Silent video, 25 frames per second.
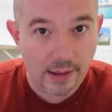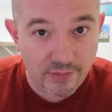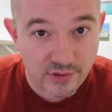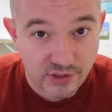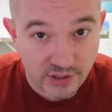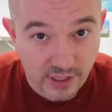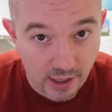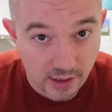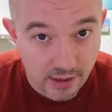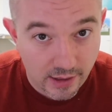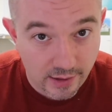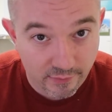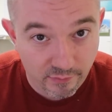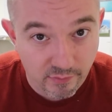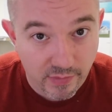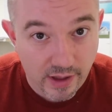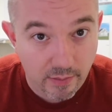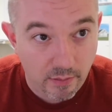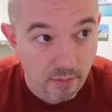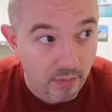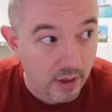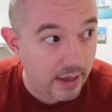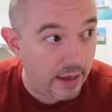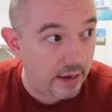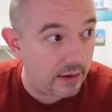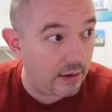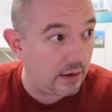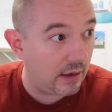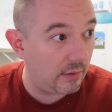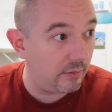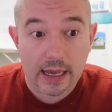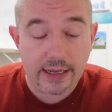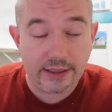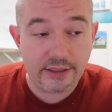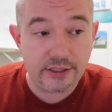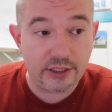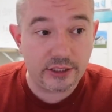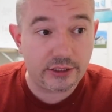I'm scared out of my mind.
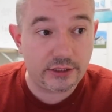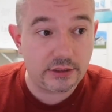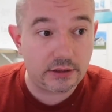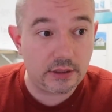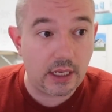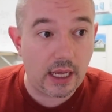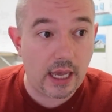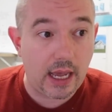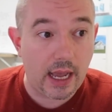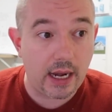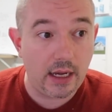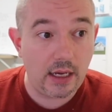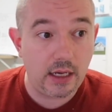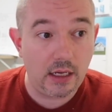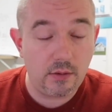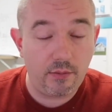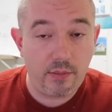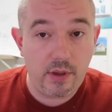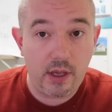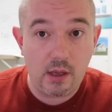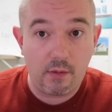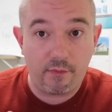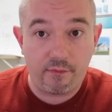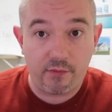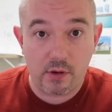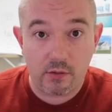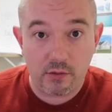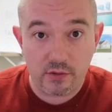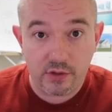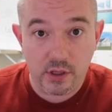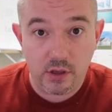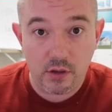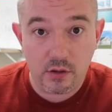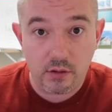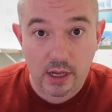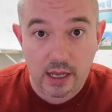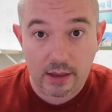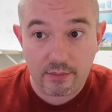I just I need to be upfront with
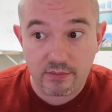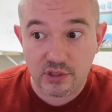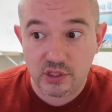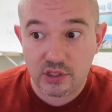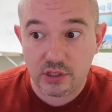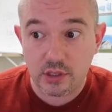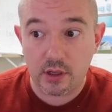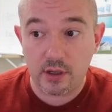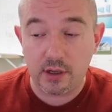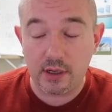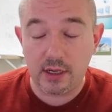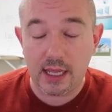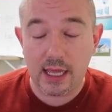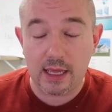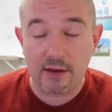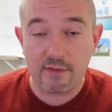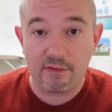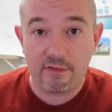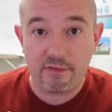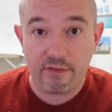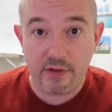you. I'm starting to have